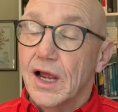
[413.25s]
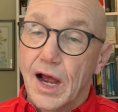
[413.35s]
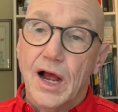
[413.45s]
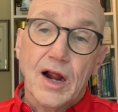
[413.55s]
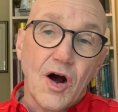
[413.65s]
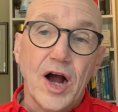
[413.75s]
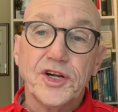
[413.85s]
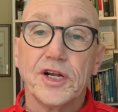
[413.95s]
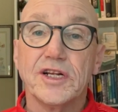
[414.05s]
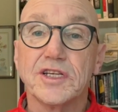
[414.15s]

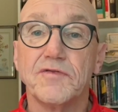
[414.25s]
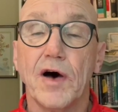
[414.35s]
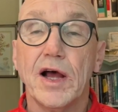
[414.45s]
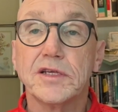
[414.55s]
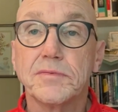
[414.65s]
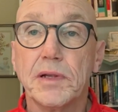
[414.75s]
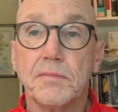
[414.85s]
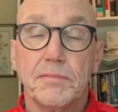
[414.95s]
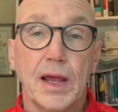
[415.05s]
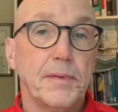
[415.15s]
Caution is advised, but
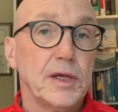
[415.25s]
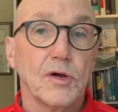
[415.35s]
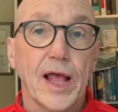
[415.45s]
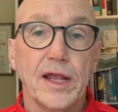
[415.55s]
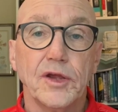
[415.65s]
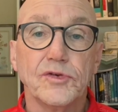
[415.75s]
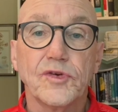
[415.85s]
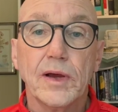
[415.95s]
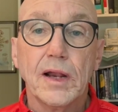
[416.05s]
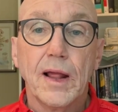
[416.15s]
maybe you'll get used
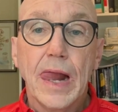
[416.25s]
to it.